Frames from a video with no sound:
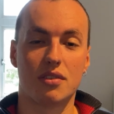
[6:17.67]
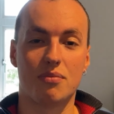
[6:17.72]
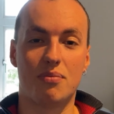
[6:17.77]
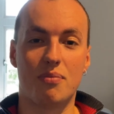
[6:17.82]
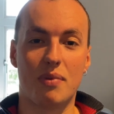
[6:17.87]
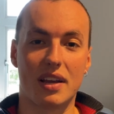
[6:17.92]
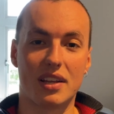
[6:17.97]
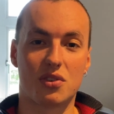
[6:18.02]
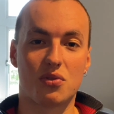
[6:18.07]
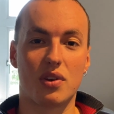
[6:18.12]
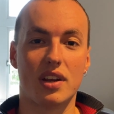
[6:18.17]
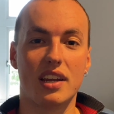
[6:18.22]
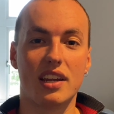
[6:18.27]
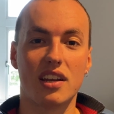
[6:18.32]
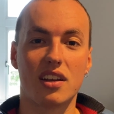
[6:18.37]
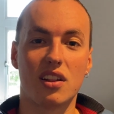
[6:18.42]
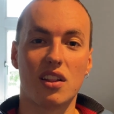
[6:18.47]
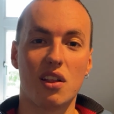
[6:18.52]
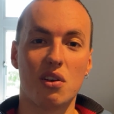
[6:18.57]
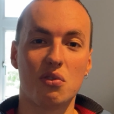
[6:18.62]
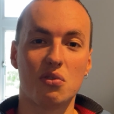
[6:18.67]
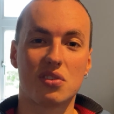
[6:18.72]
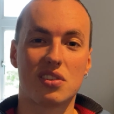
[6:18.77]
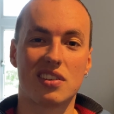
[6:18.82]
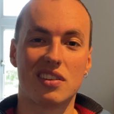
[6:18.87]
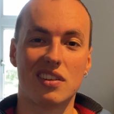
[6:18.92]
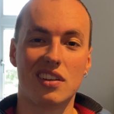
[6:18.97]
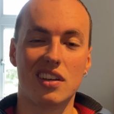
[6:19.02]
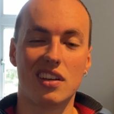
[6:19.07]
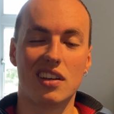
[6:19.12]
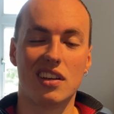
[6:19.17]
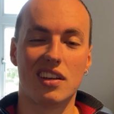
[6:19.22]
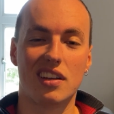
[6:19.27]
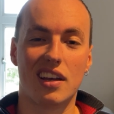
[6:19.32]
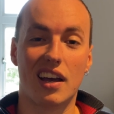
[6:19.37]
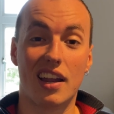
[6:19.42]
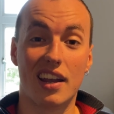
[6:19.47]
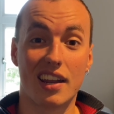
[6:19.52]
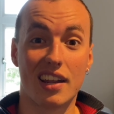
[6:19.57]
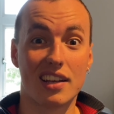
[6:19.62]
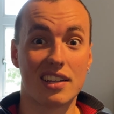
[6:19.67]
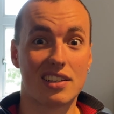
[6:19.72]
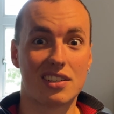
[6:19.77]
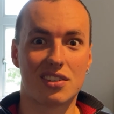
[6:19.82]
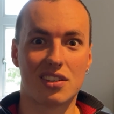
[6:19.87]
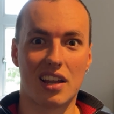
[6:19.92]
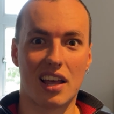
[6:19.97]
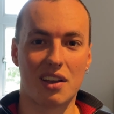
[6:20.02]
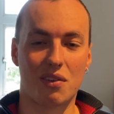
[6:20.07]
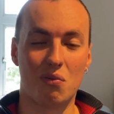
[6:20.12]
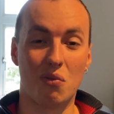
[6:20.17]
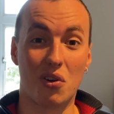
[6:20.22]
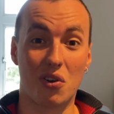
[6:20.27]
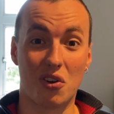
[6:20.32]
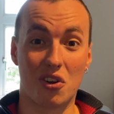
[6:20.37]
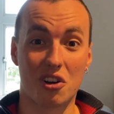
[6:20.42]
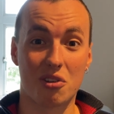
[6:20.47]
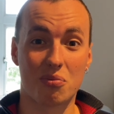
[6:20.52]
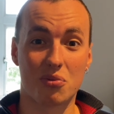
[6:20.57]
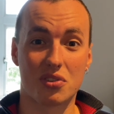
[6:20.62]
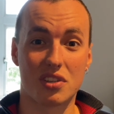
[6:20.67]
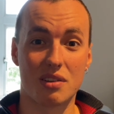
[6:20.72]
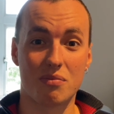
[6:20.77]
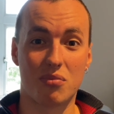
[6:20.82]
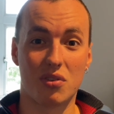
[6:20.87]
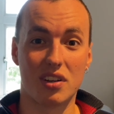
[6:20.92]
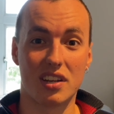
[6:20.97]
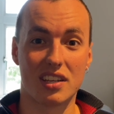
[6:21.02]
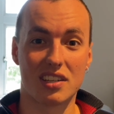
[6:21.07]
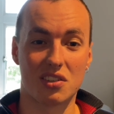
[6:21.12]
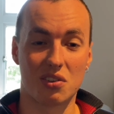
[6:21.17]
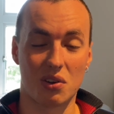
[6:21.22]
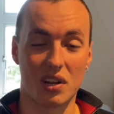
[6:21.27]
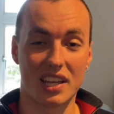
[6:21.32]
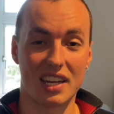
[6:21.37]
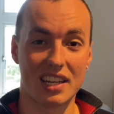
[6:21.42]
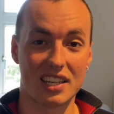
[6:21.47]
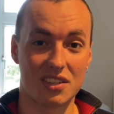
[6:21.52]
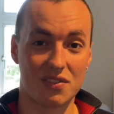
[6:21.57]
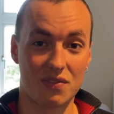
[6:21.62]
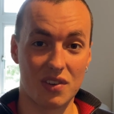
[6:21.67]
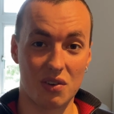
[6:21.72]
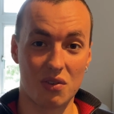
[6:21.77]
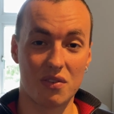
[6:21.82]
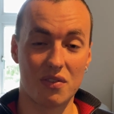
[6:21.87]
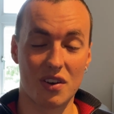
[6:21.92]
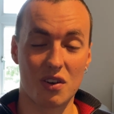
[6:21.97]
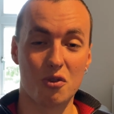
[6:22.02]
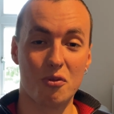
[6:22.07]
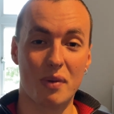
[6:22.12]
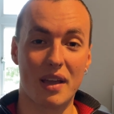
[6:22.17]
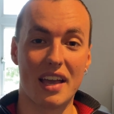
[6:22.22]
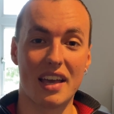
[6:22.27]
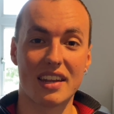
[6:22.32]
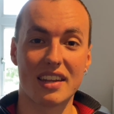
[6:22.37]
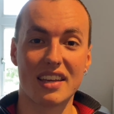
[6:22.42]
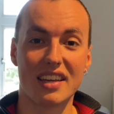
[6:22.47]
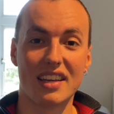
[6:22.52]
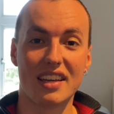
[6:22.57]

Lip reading: my training clothes, and that's like 100% polyester. That is very, very bad.